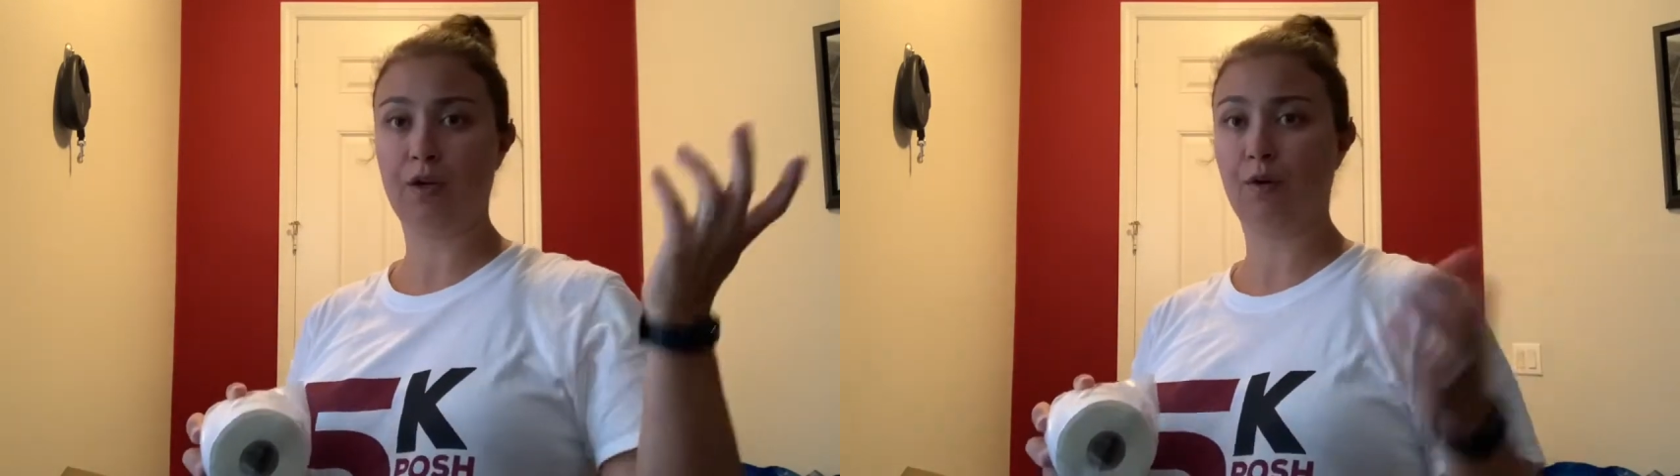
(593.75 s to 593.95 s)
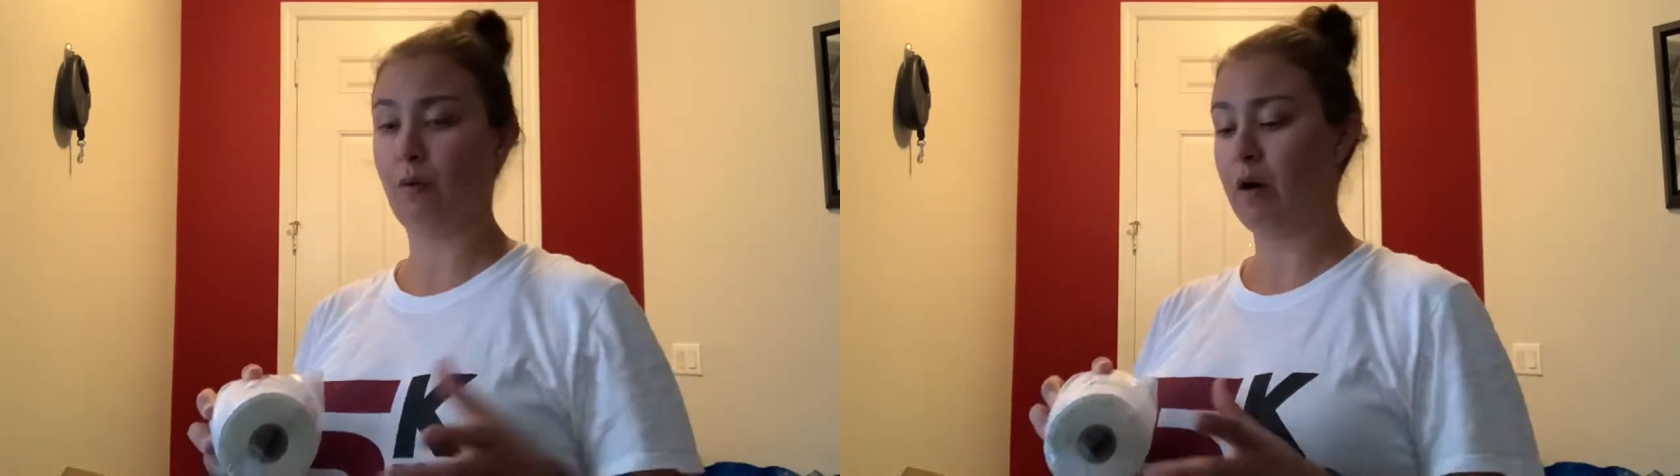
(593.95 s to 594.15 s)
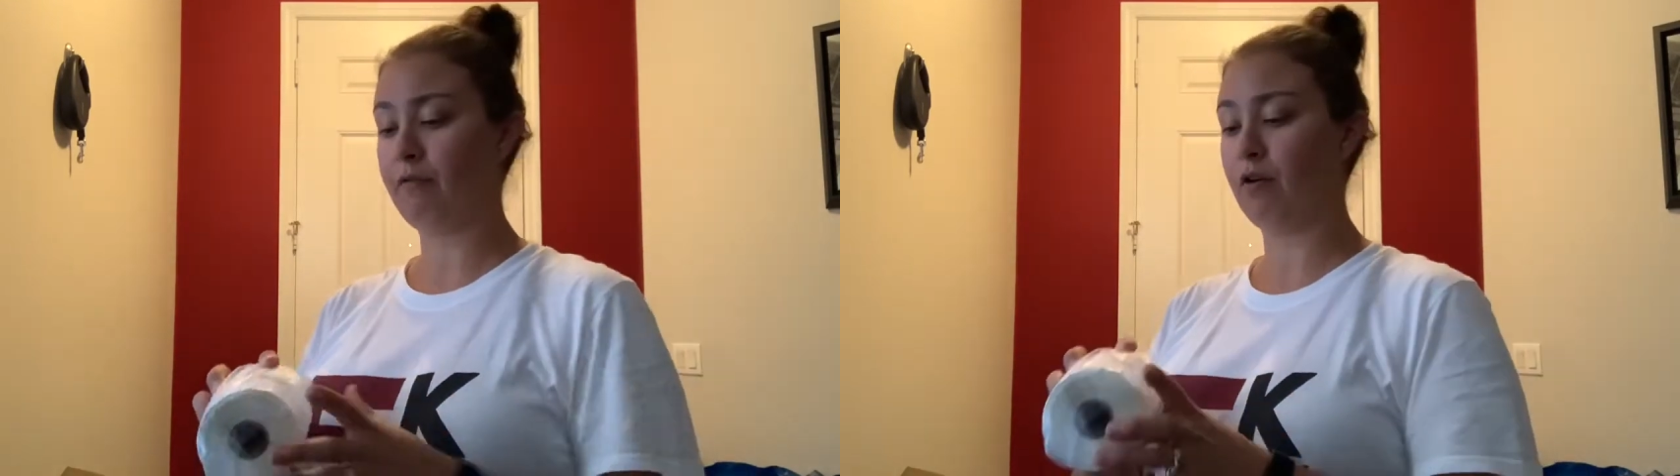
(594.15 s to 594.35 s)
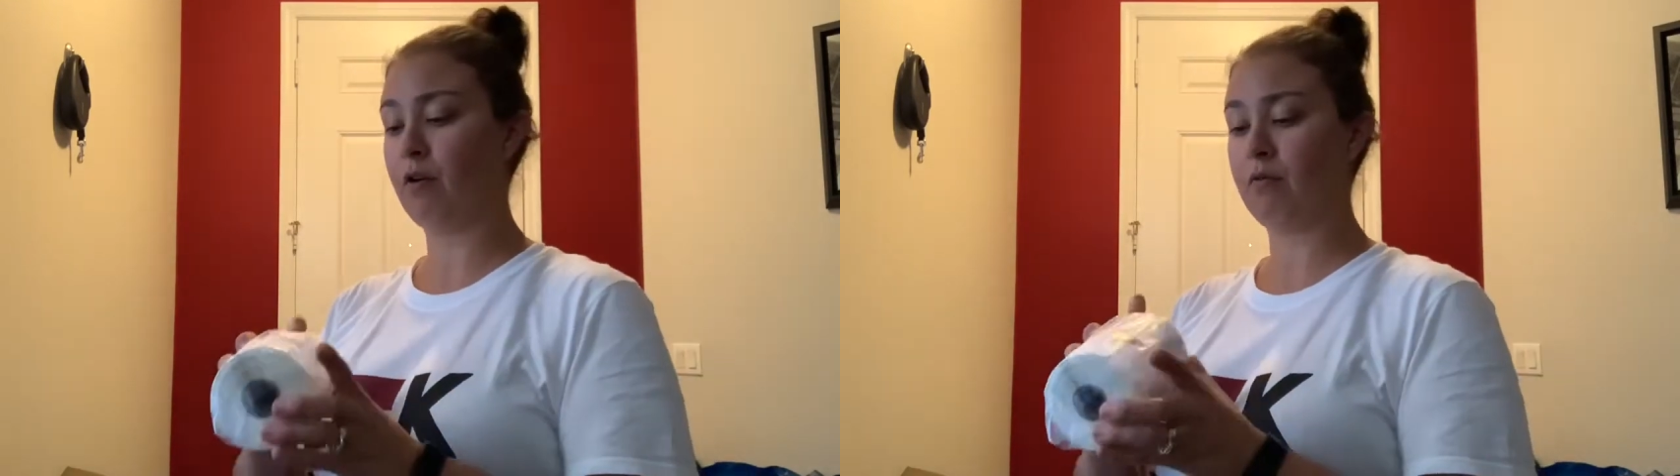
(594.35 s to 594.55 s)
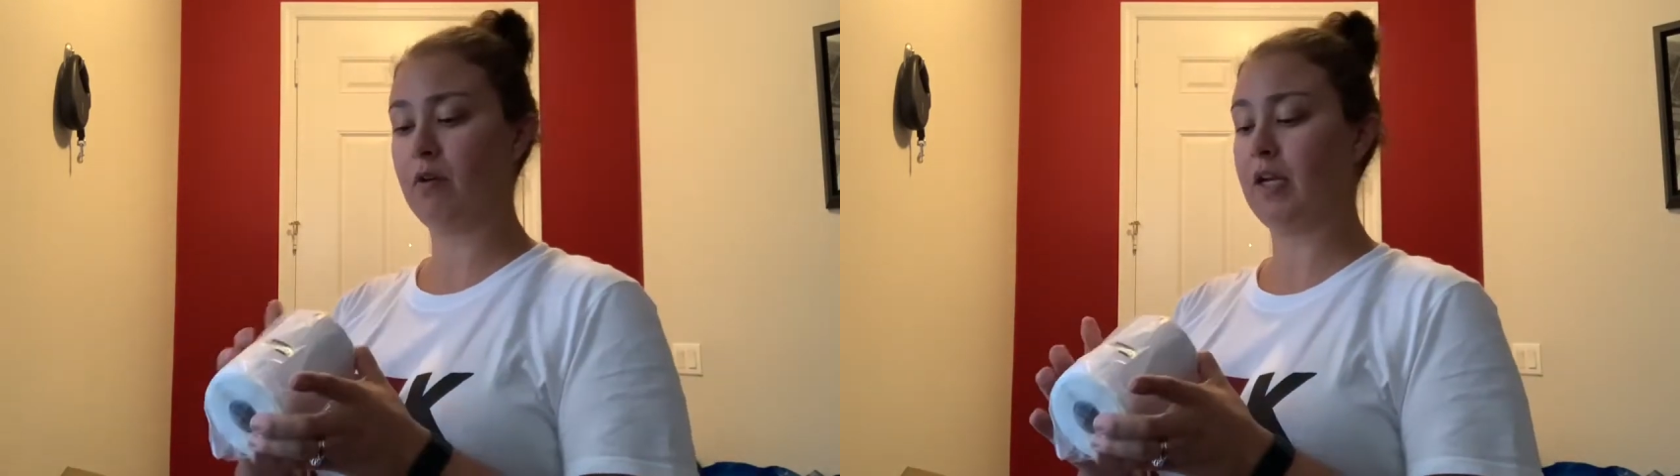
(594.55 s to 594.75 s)
or
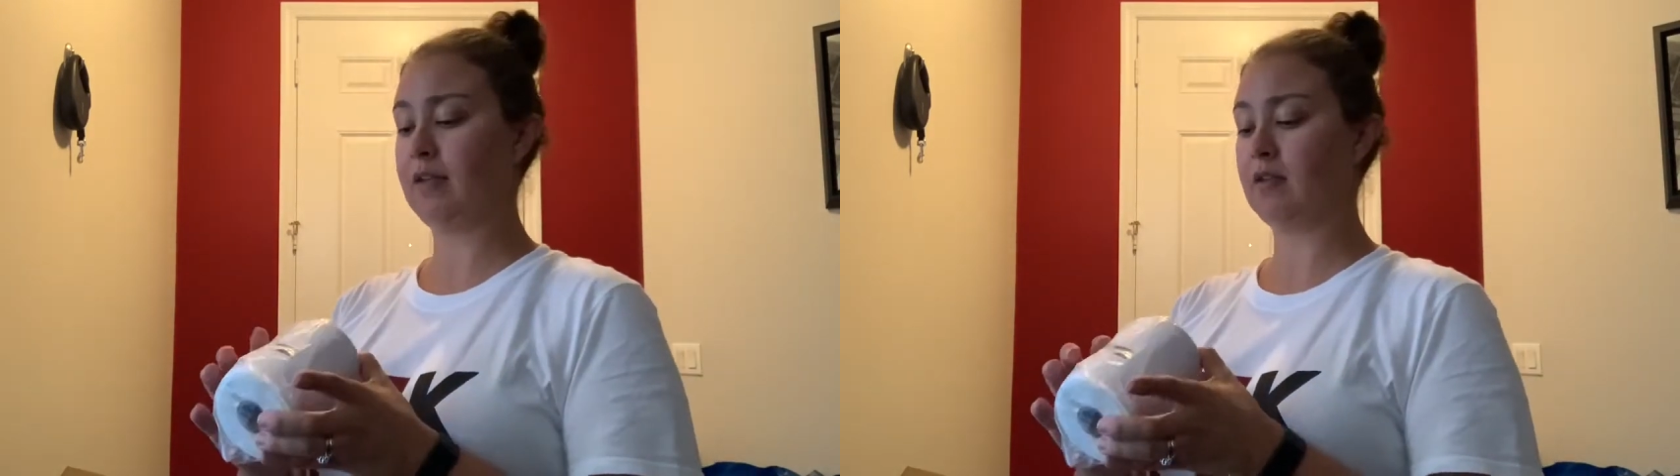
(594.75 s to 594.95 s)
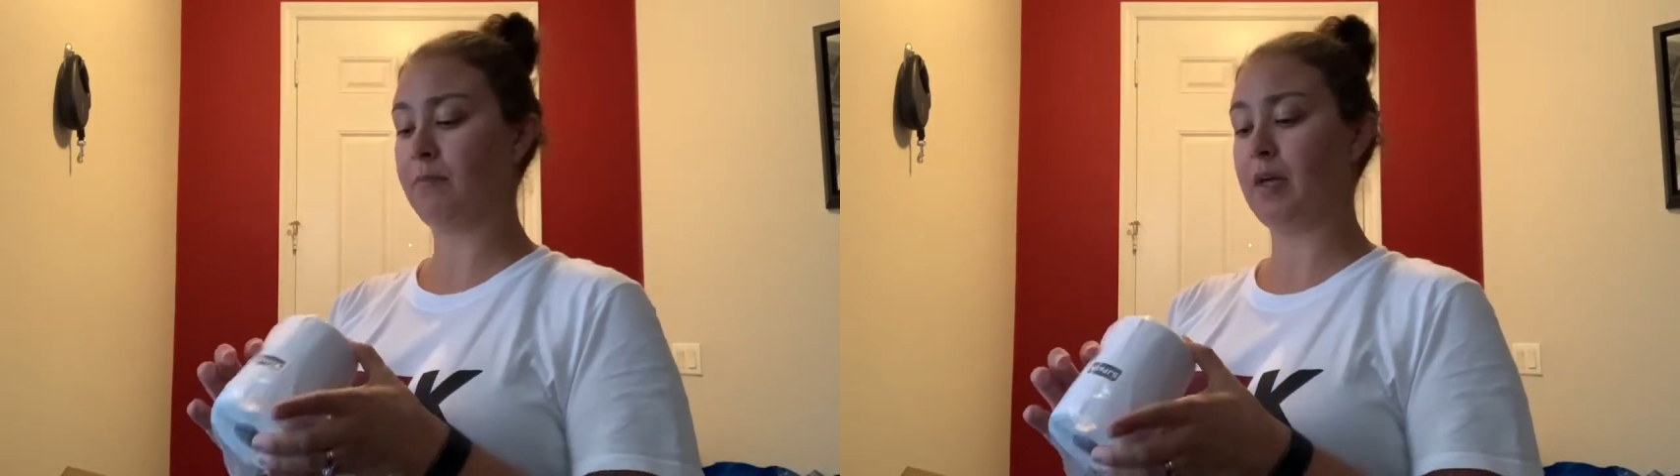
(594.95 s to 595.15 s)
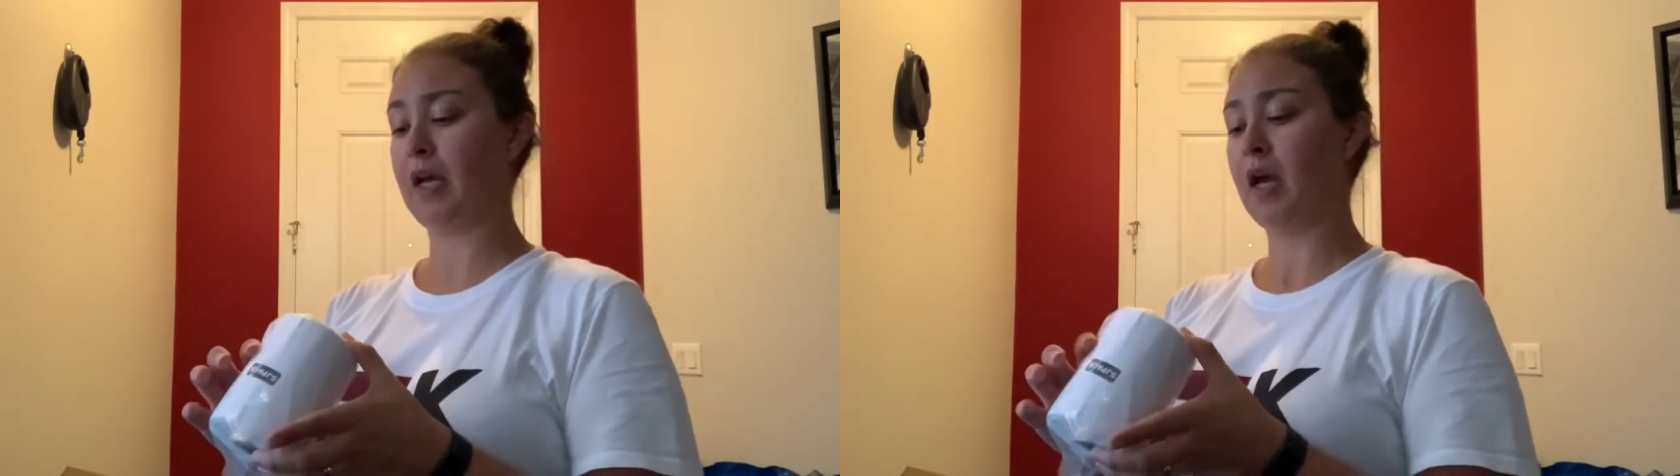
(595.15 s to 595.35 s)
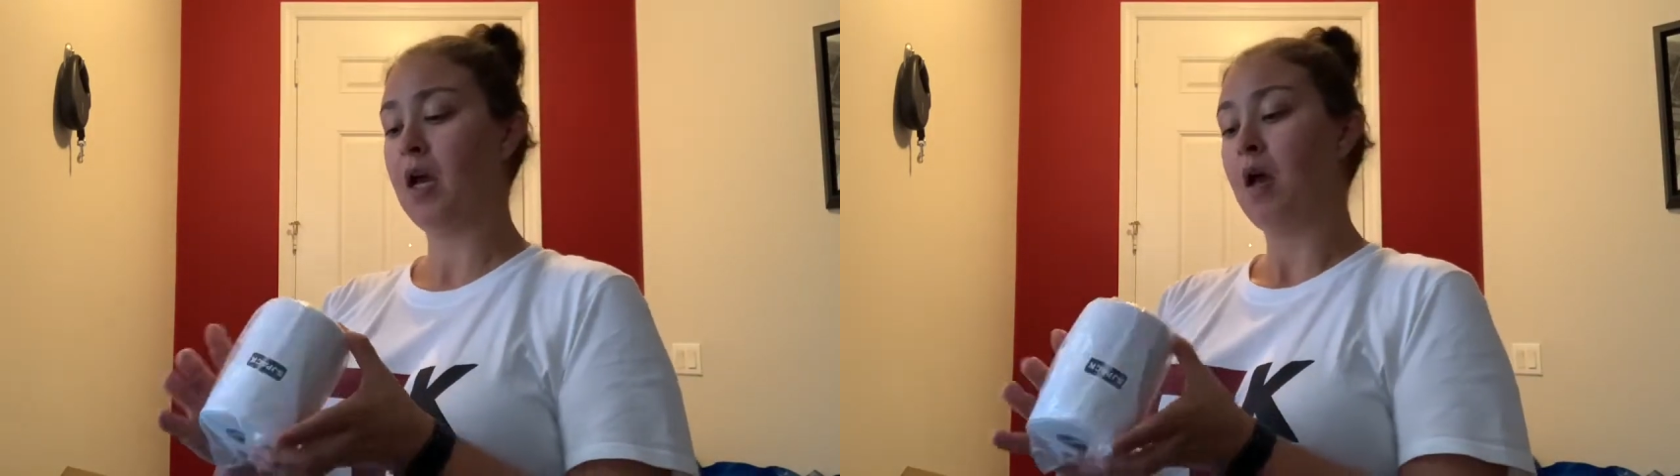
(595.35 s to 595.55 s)
wherever it ends up being.